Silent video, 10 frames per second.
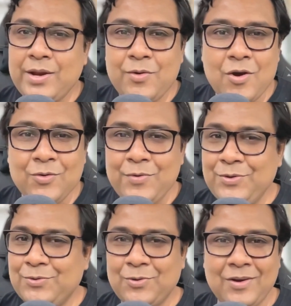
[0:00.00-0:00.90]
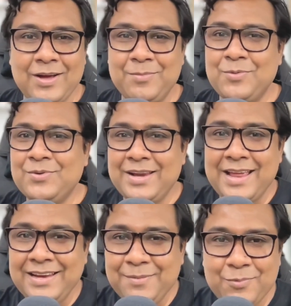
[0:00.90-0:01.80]
not going to talk about
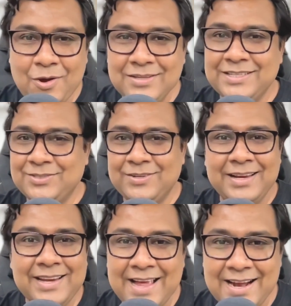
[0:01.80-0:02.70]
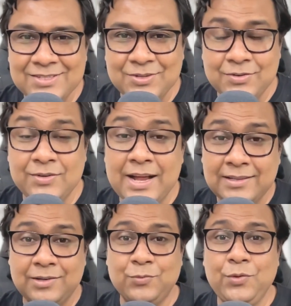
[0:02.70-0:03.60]
any projects or any hands-on.
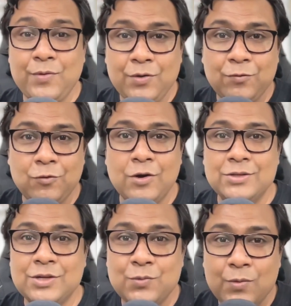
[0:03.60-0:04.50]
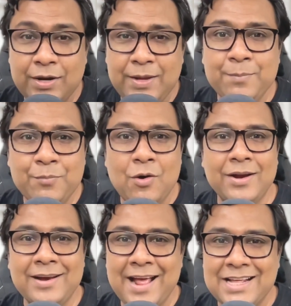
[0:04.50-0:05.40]
Rather, we want to focus on one
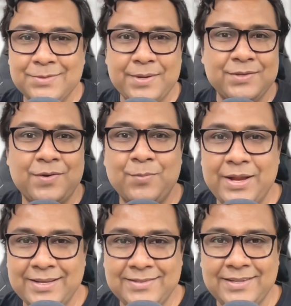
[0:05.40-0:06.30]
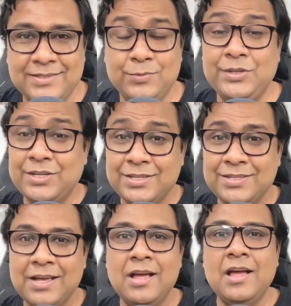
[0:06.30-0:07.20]
important aspect from Next.js, which is
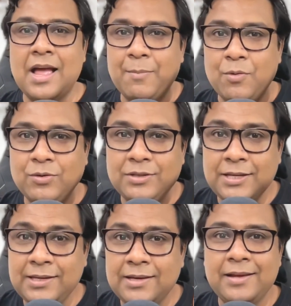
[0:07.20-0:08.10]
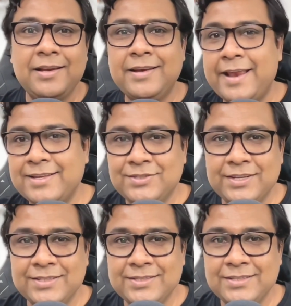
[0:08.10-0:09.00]
about thinking in Next.js.